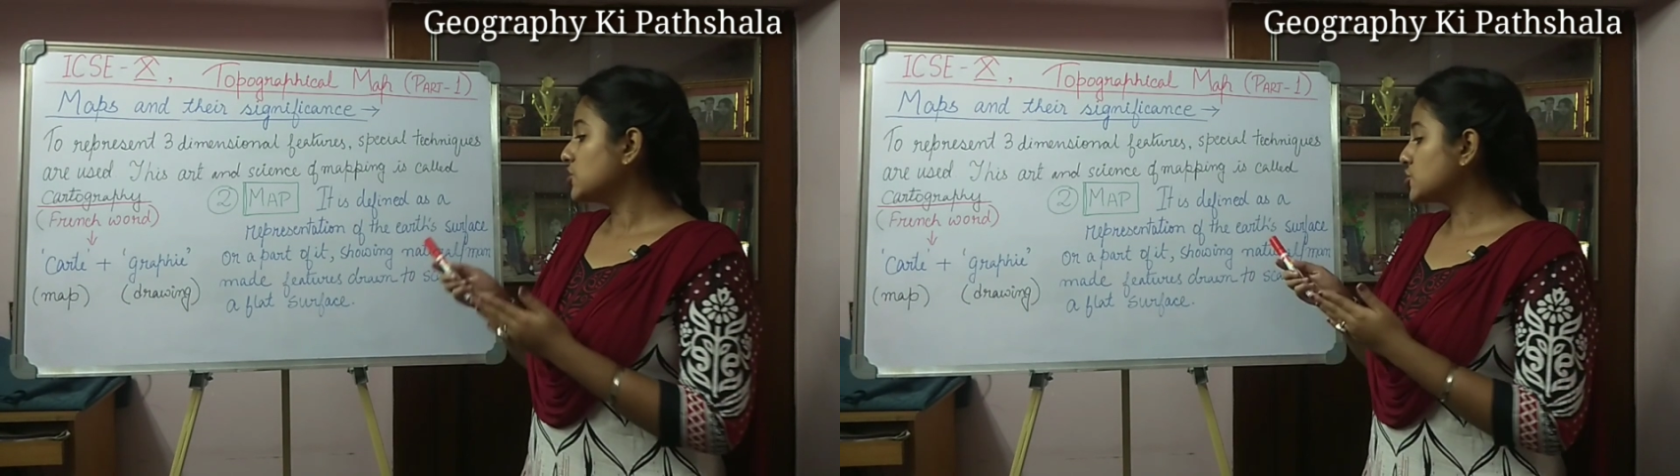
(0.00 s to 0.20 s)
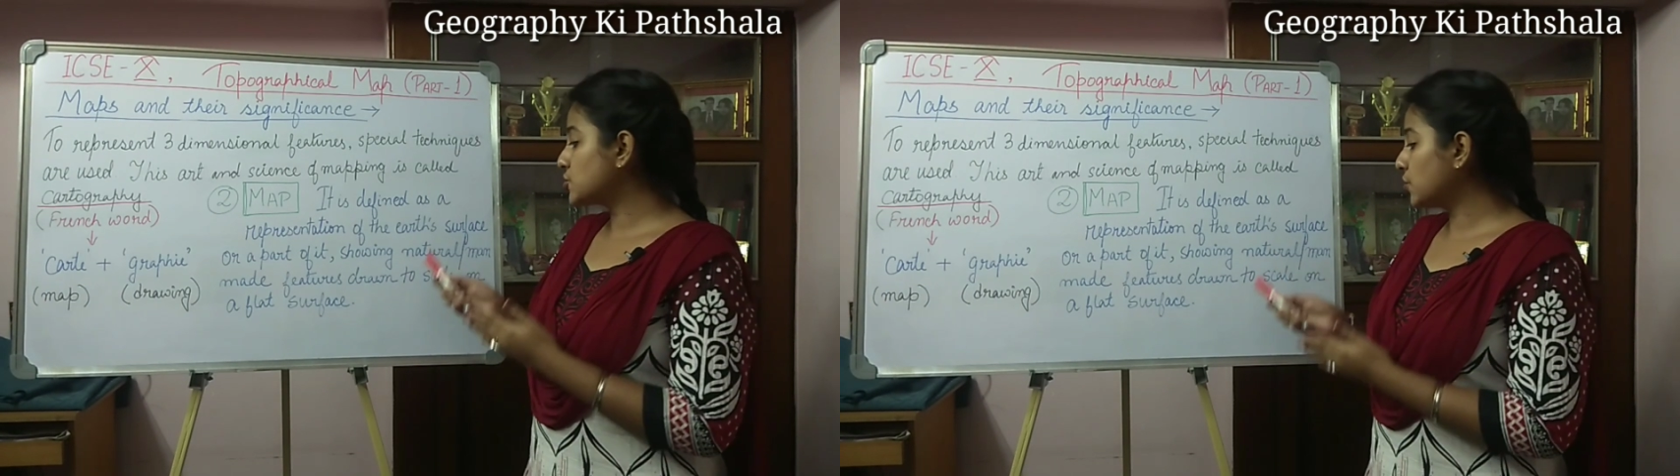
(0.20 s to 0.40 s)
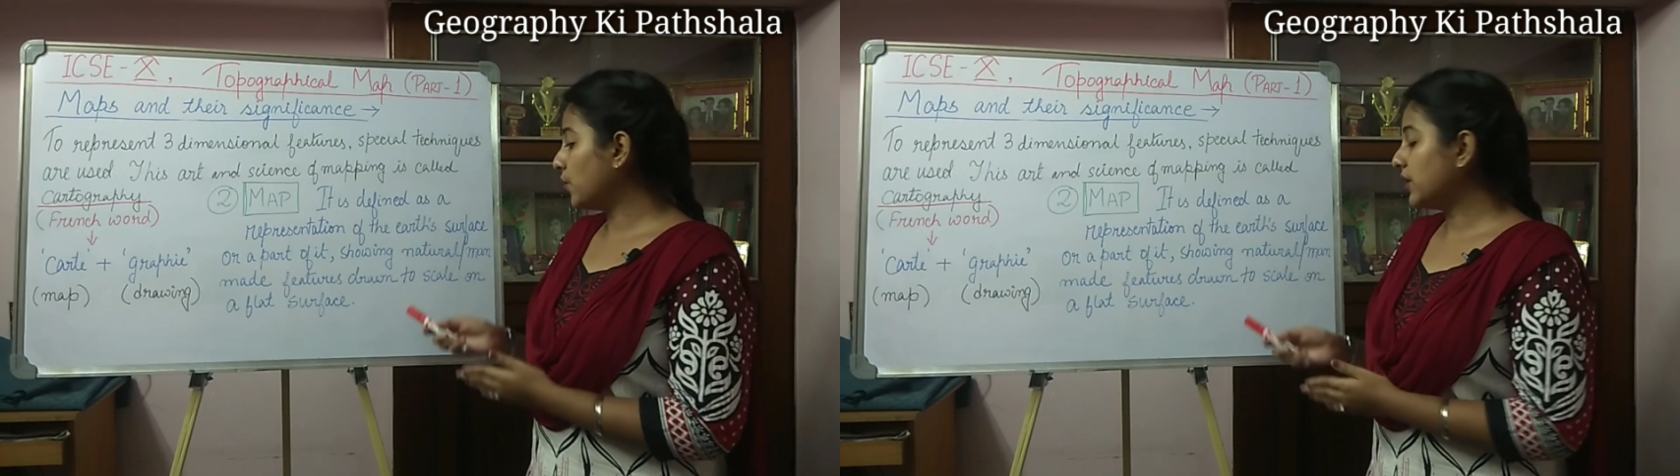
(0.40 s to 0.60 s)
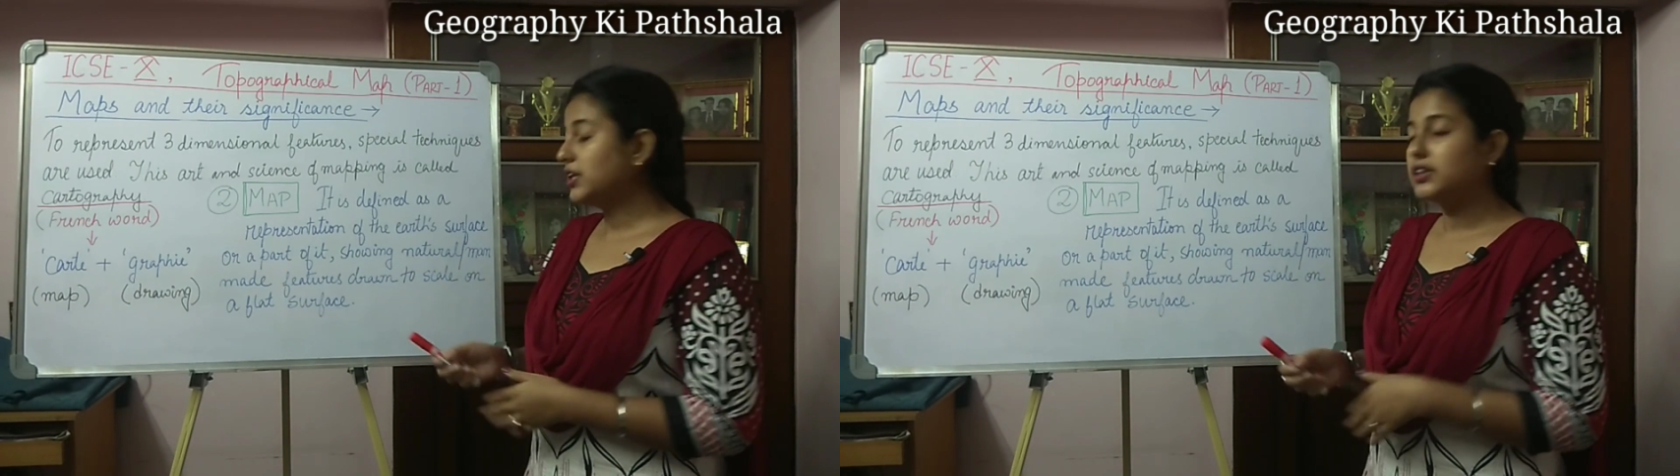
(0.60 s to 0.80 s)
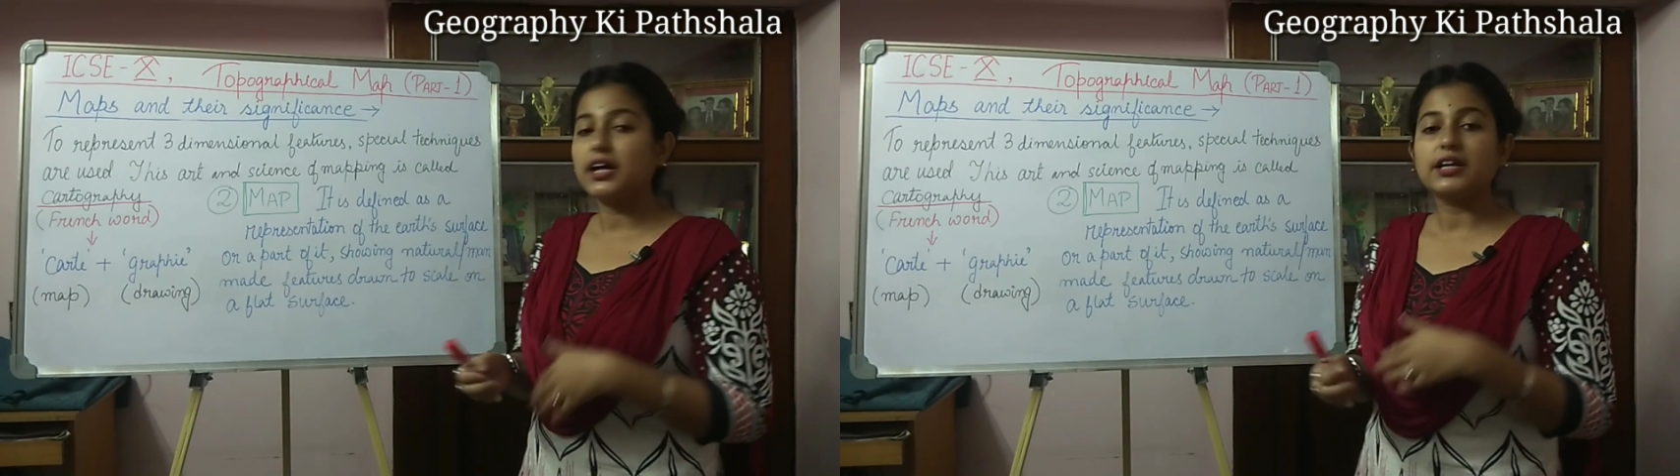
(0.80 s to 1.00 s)

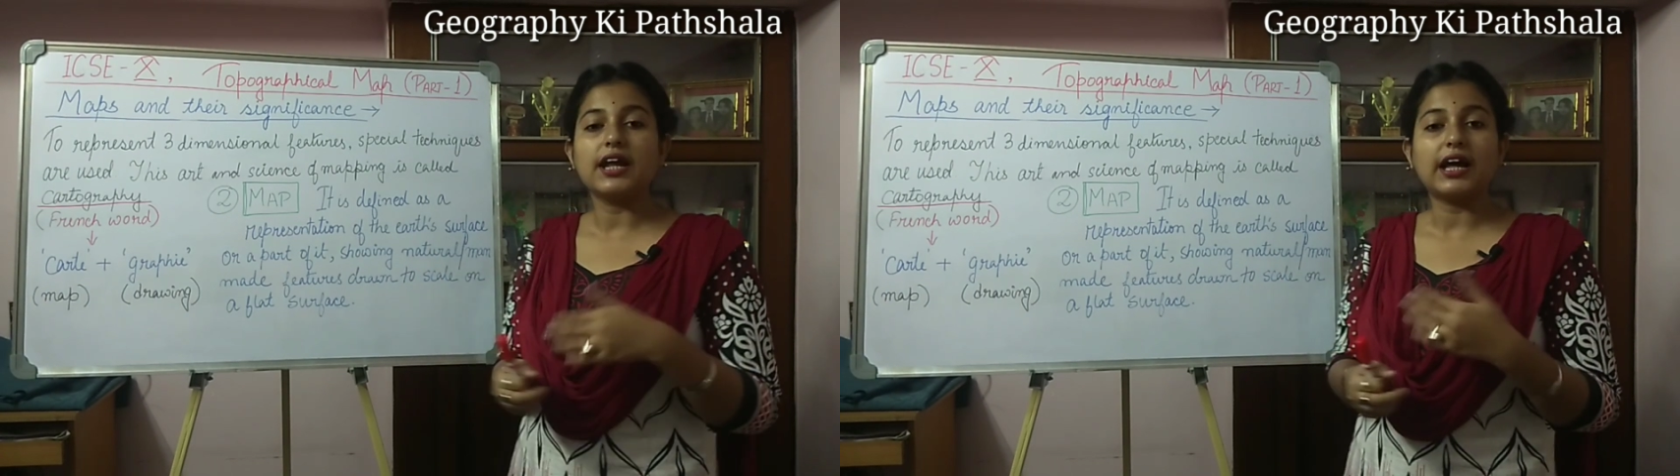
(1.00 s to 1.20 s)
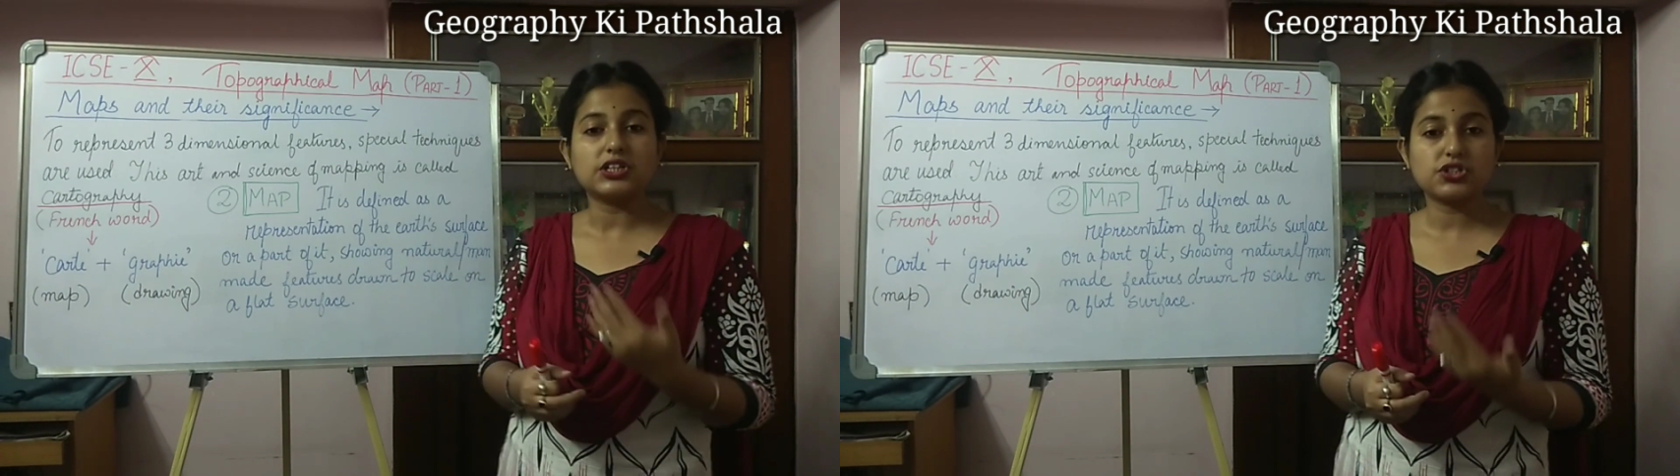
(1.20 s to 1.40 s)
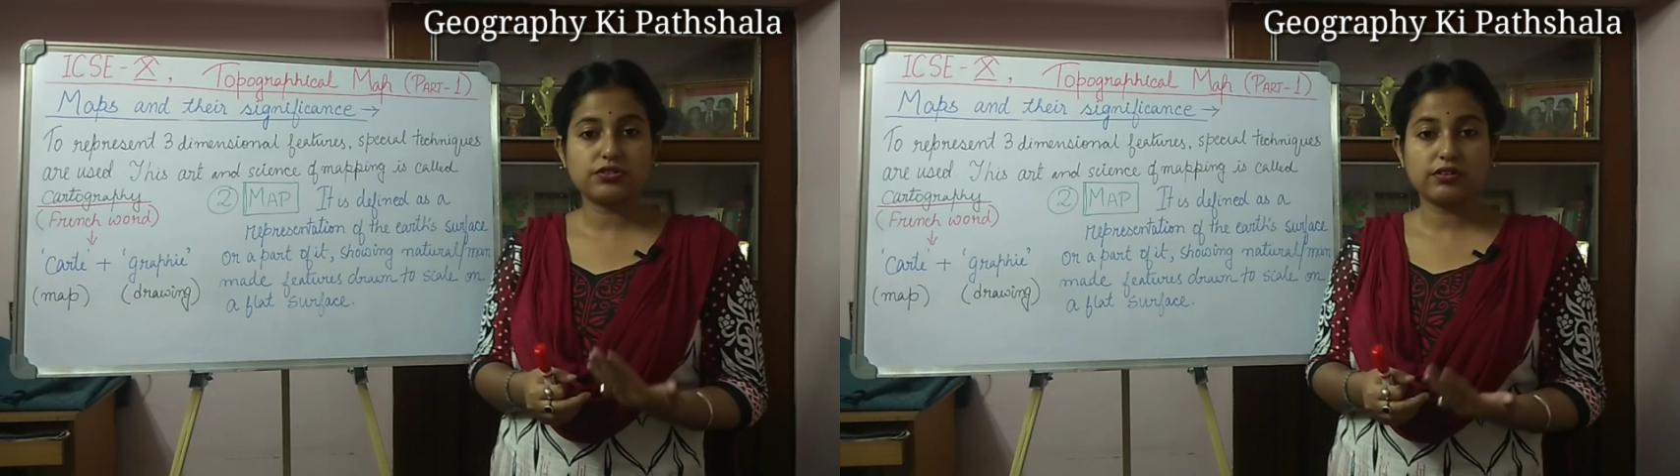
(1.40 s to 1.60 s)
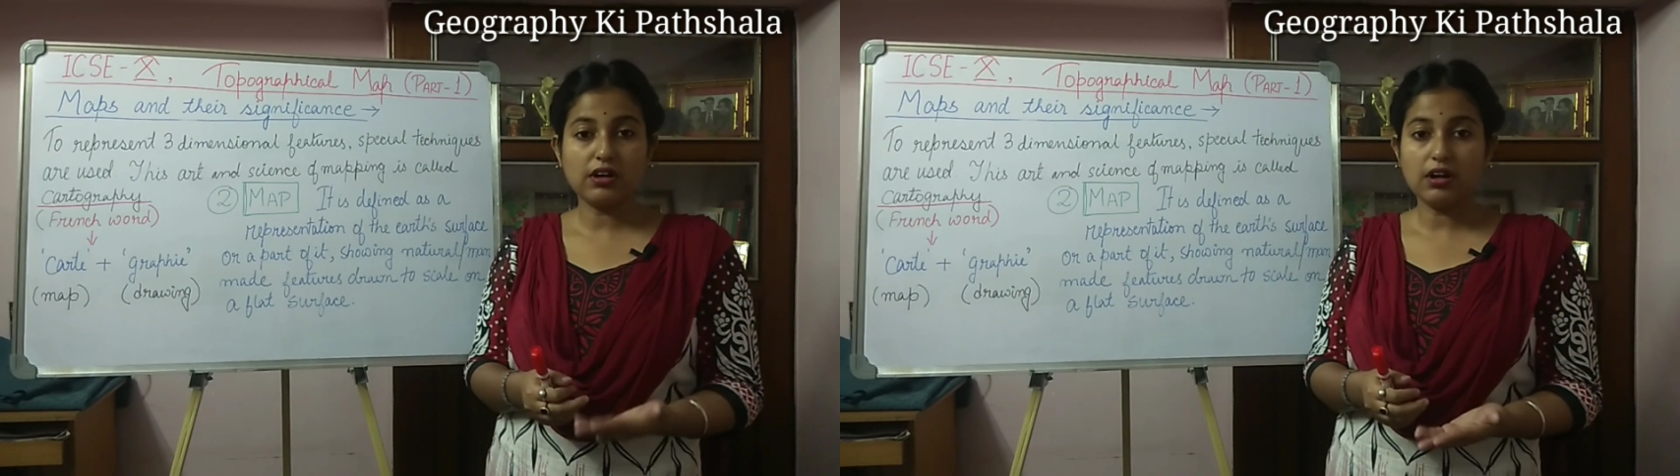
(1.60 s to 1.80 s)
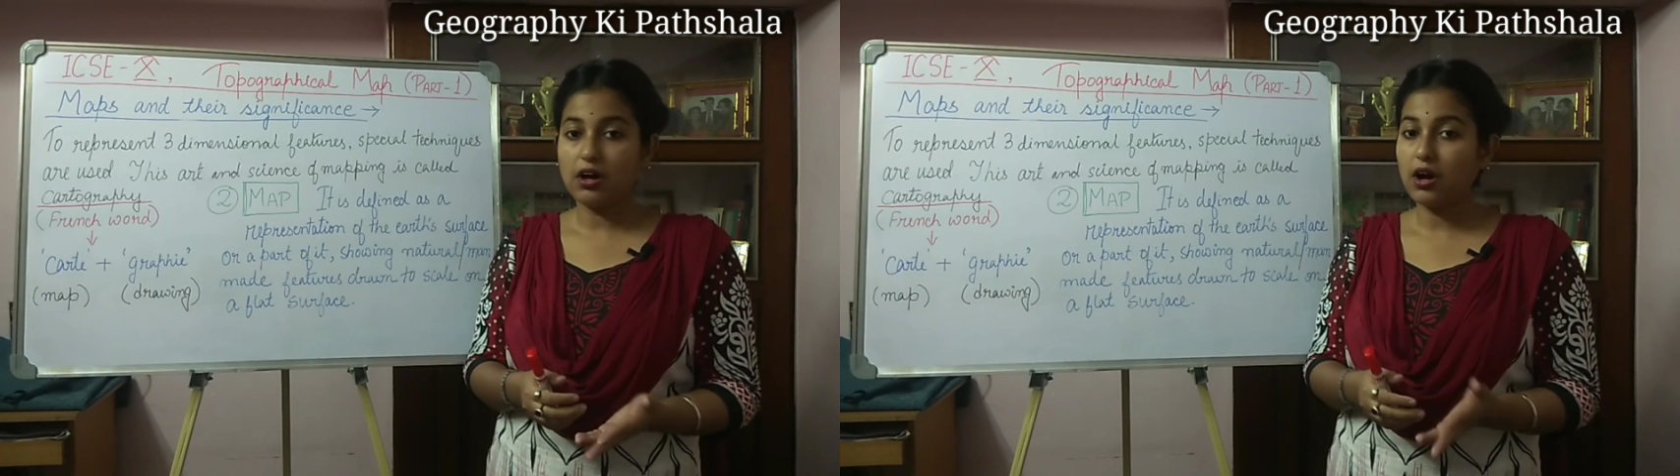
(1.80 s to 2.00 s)
showing the
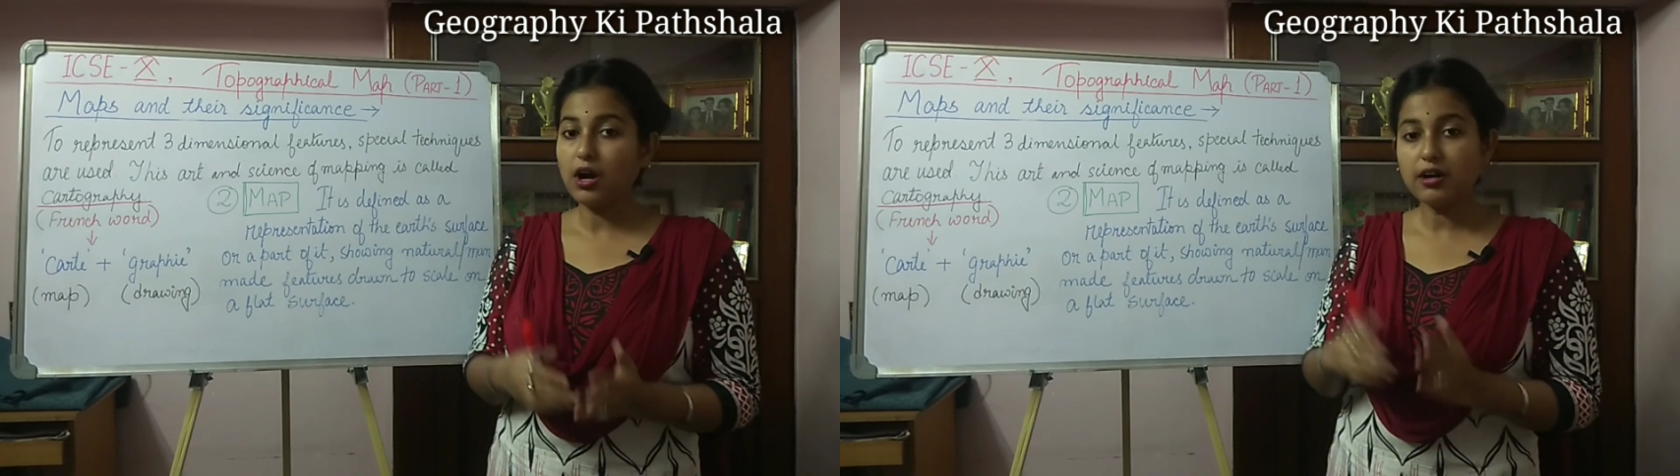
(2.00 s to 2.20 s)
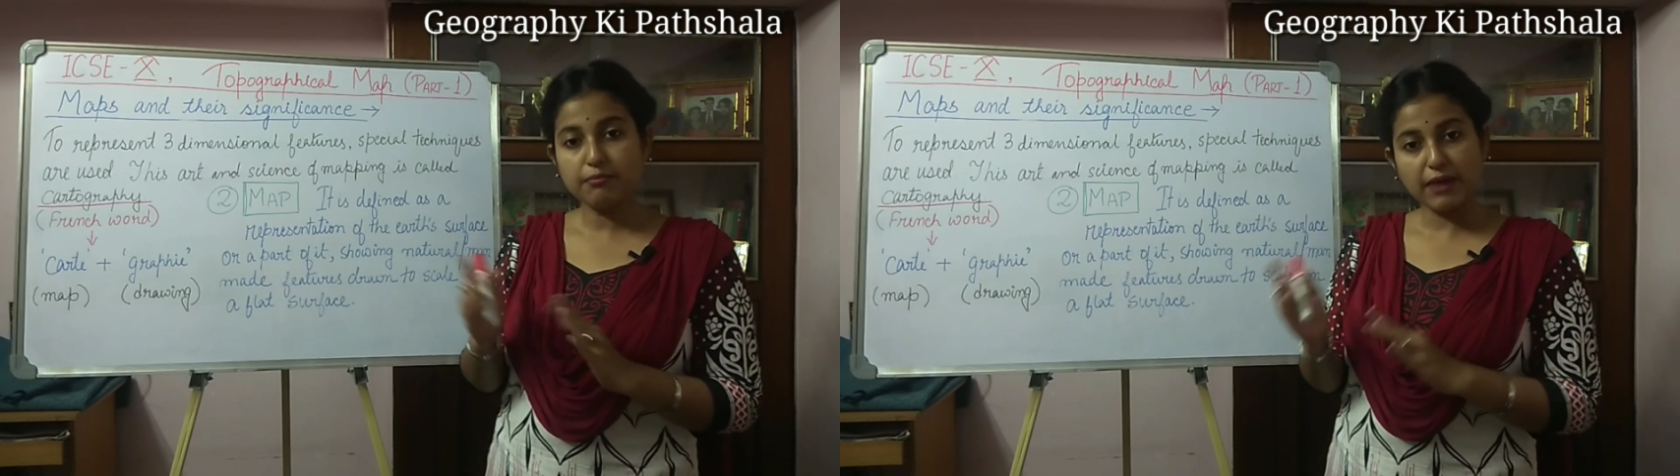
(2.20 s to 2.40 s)
natural or